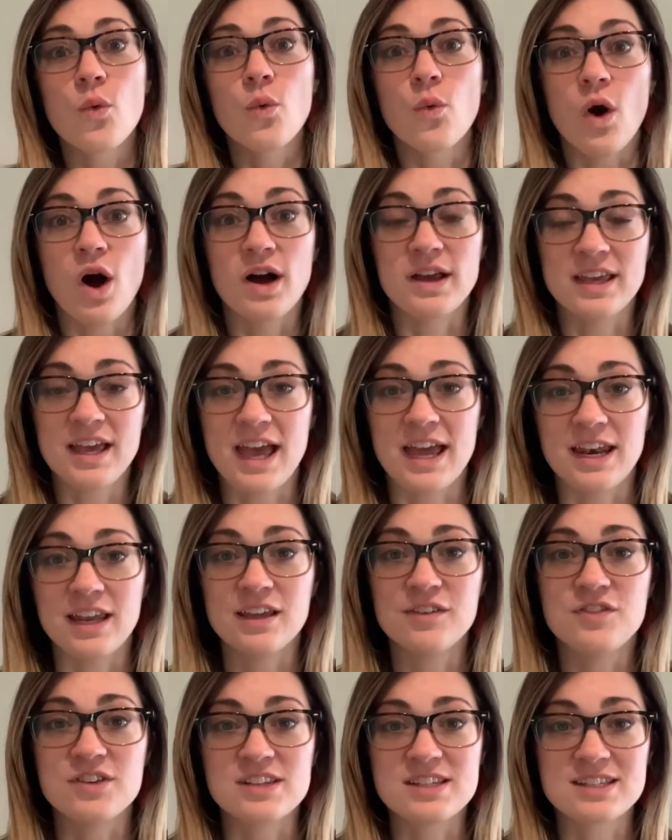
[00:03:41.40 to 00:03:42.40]
again,
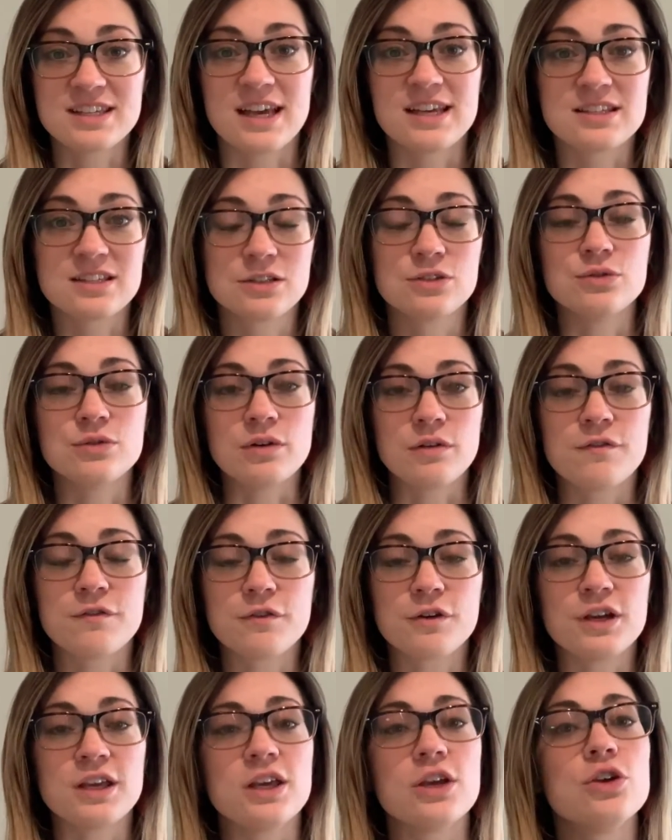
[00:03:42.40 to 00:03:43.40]
if it says
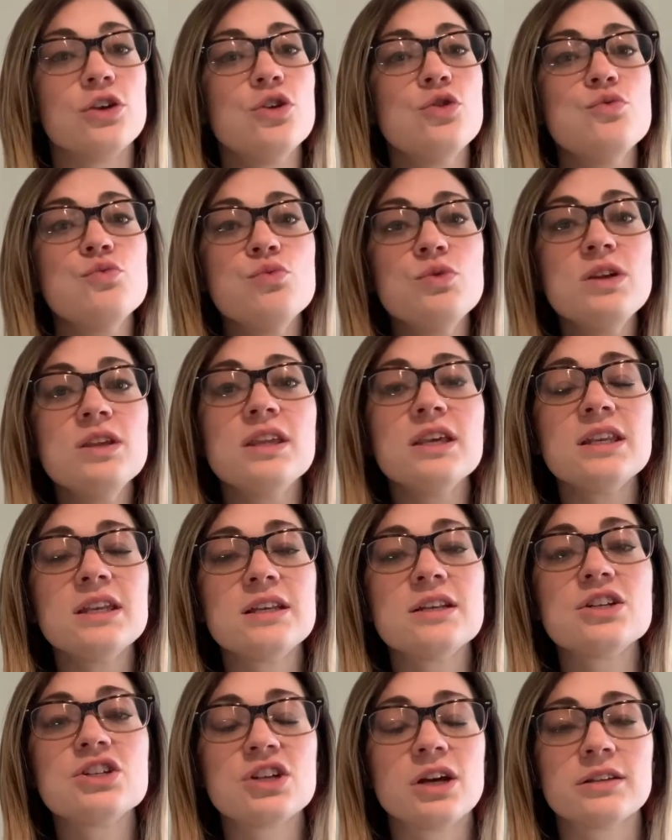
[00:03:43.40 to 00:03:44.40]
gluten-free, you really
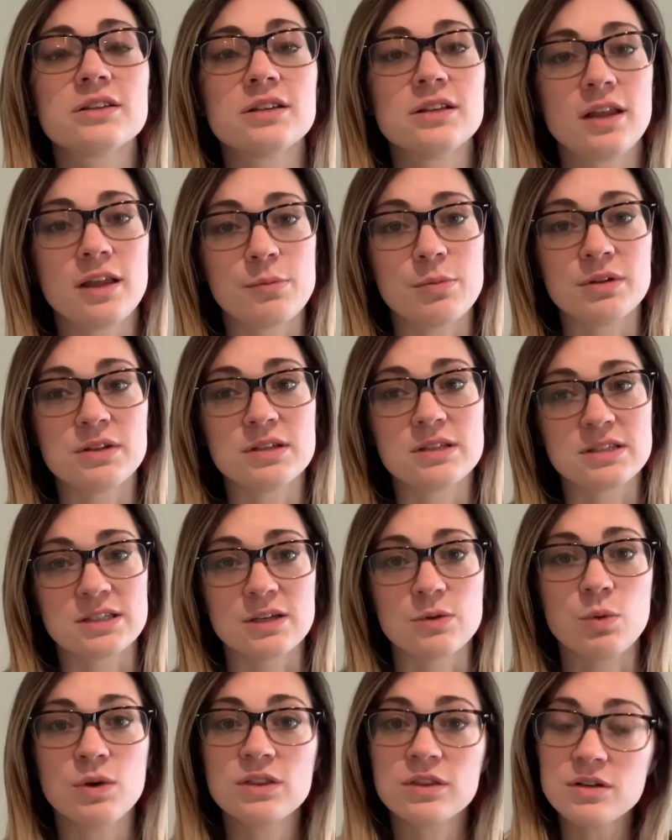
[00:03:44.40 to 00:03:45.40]
need to check the label to
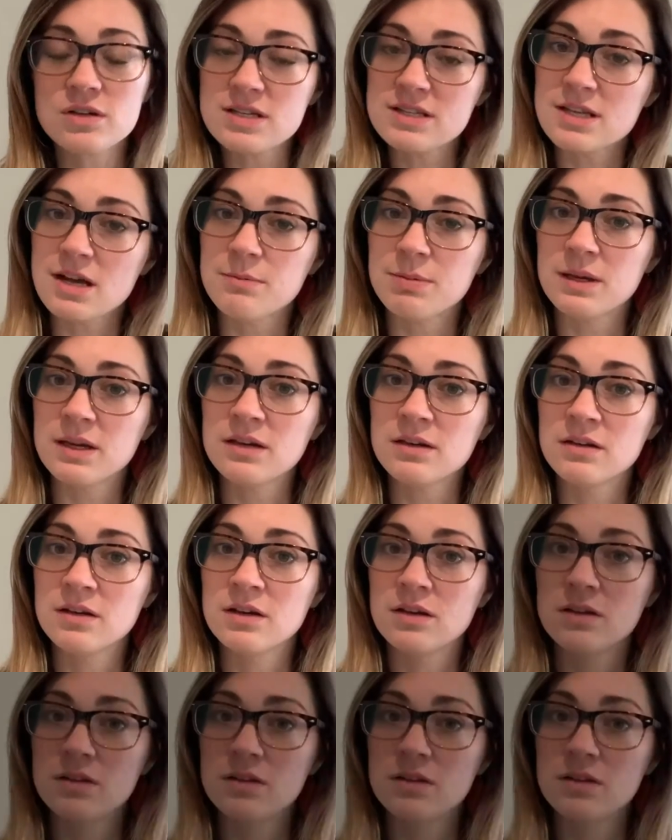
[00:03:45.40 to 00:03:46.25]
see what they're subbing.